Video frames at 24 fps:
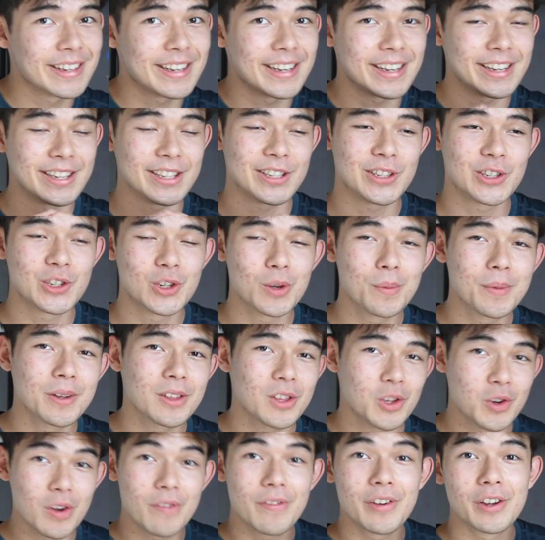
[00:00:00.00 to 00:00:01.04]
assuming
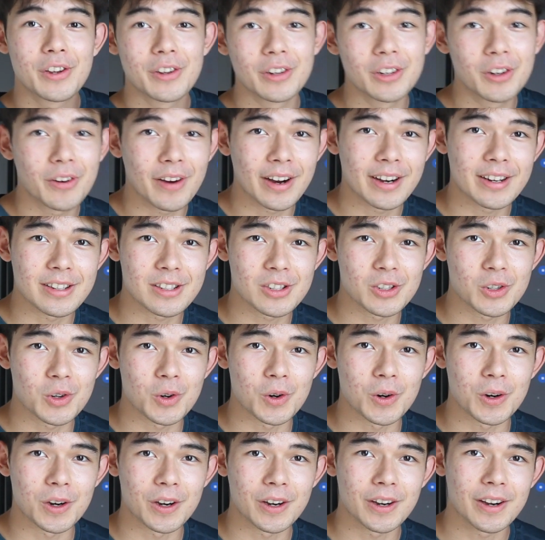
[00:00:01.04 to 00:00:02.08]
you have a good credit
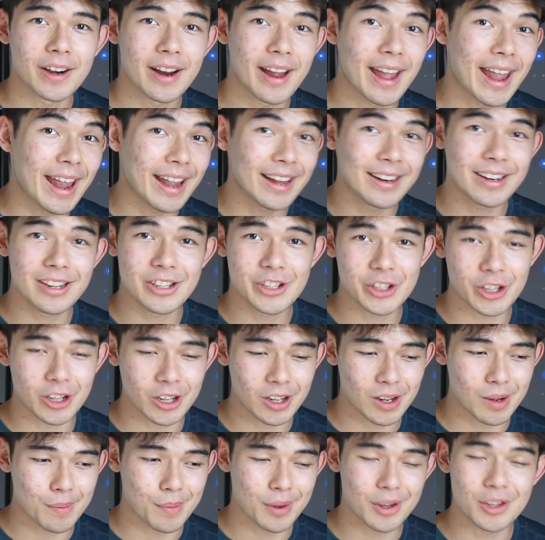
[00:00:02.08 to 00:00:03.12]
score and a
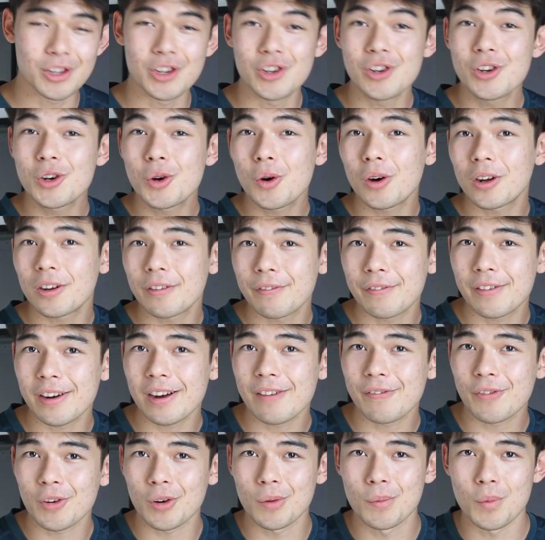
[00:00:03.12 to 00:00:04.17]
job, you can qualify
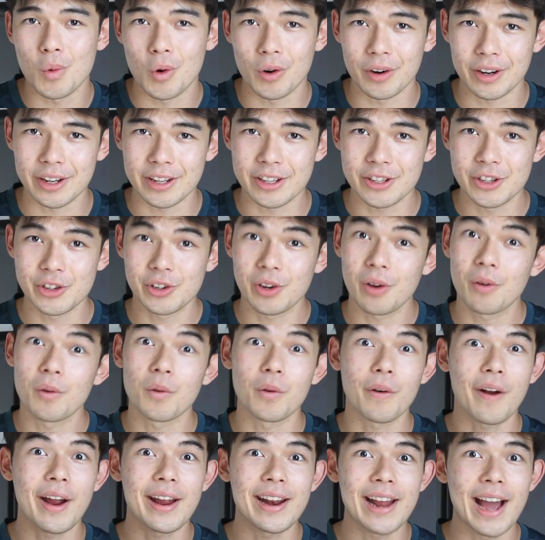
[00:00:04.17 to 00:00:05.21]
for a mortgage
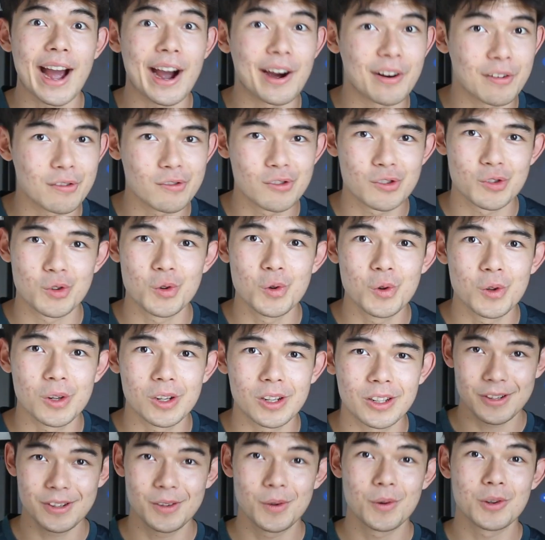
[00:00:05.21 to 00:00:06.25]
right out of
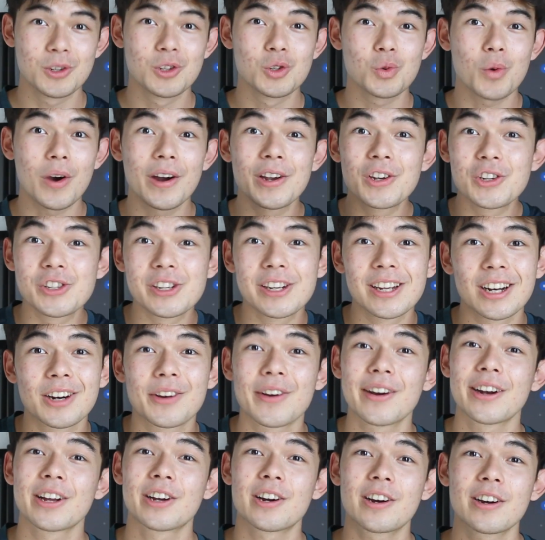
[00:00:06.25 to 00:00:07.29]
school, which is why you should get a
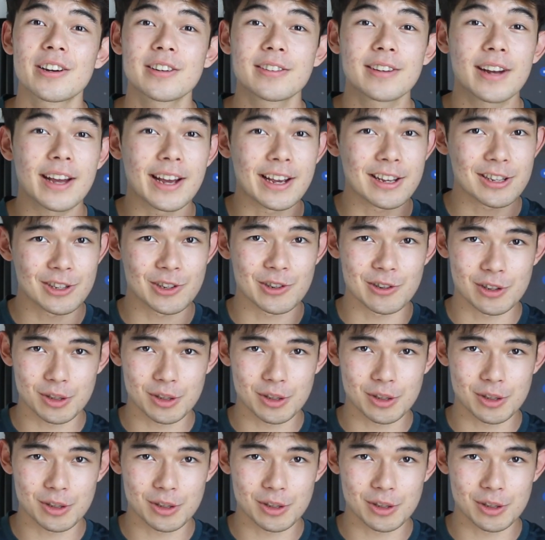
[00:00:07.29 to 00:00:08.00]
credit card as soon as